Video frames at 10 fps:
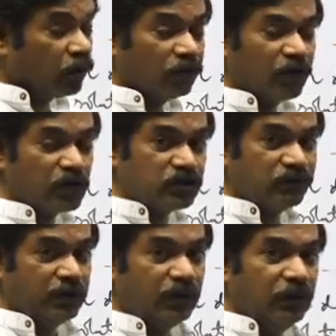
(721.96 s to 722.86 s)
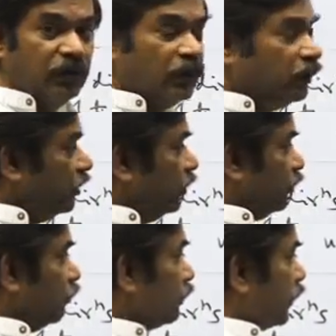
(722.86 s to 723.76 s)
velocity V.
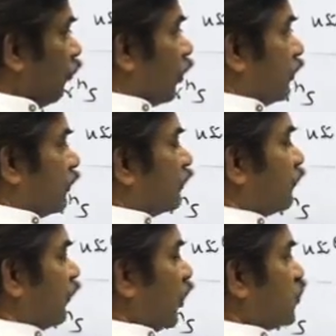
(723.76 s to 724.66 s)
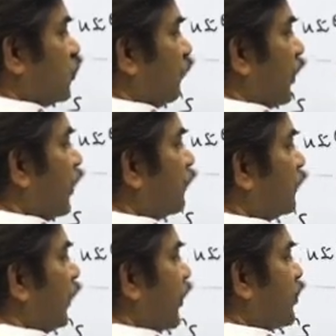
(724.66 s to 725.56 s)
You will say what? This is the velocity of
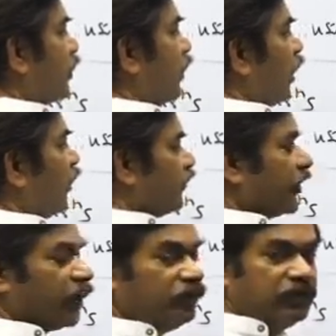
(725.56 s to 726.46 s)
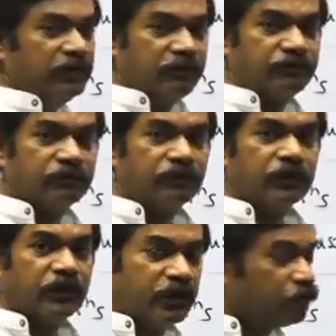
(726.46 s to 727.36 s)
X direction after time t.
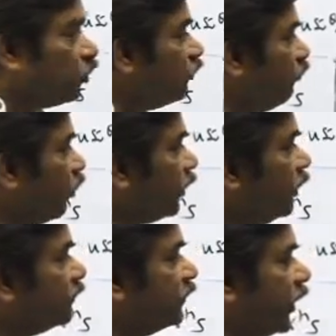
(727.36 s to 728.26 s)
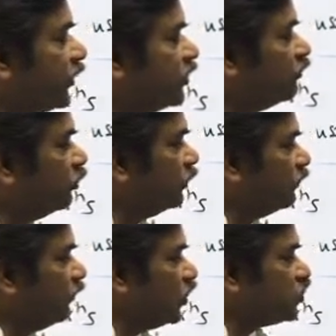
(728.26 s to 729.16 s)
It is only for X direction, so there is
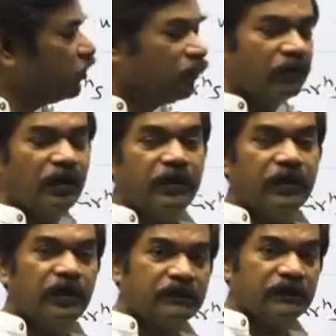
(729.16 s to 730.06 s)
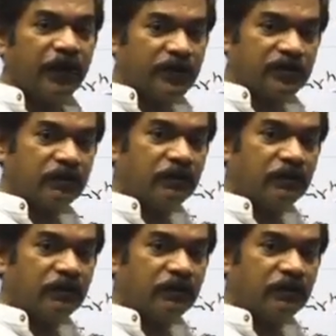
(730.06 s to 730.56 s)
a velocity of X direction.